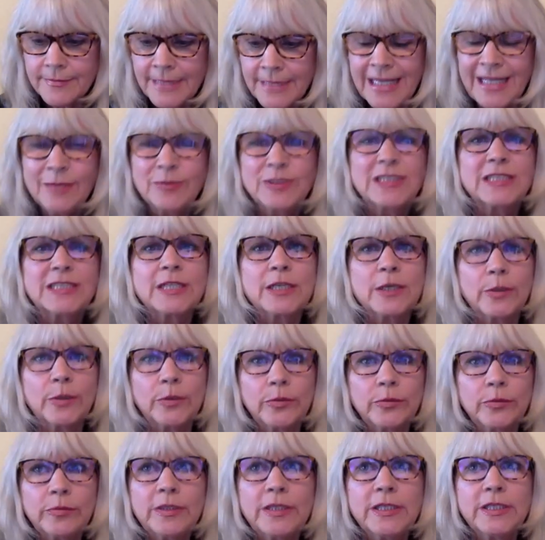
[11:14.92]
And it was the
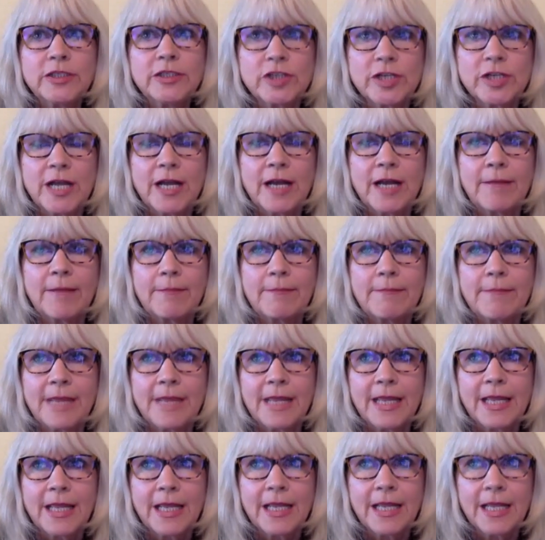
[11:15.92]
only job
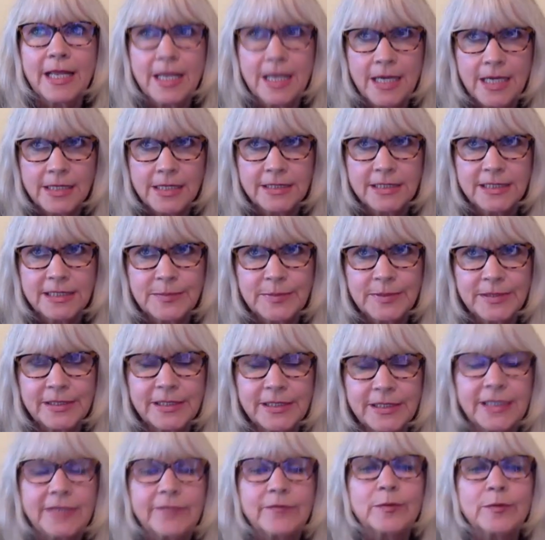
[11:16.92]
my
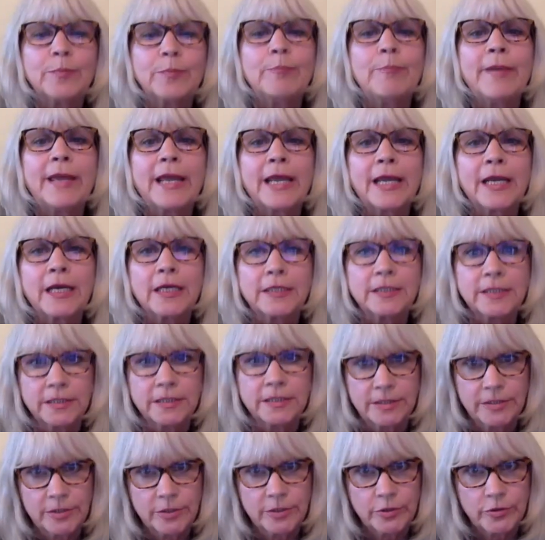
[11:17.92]
husband ever begged
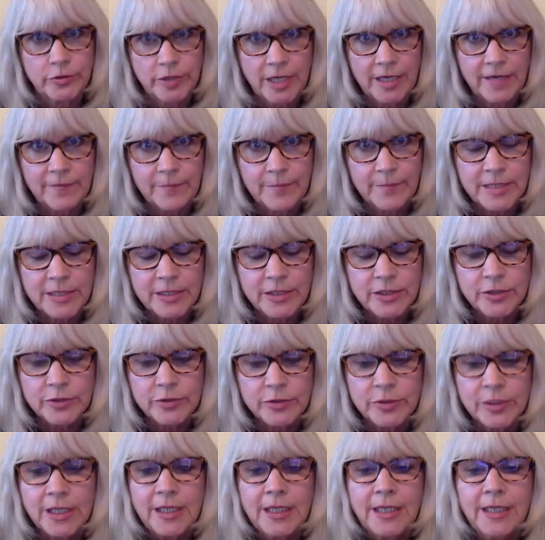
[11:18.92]
to drive me
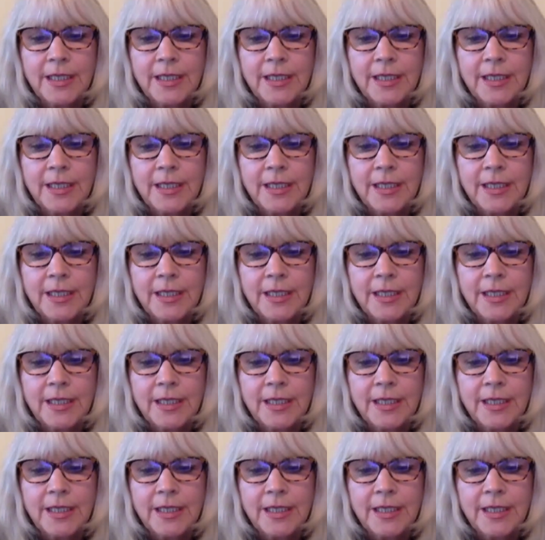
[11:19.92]
to.